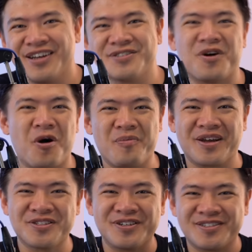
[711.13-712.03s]
So
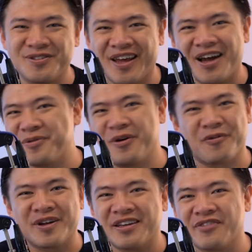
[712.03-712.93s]
make sure you do that. We've
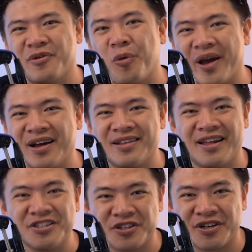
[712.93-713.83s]
already given away a
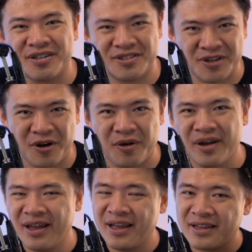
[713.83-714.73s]
ledger, so
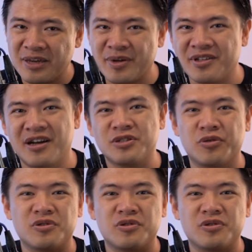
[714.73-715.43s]
keep in touch.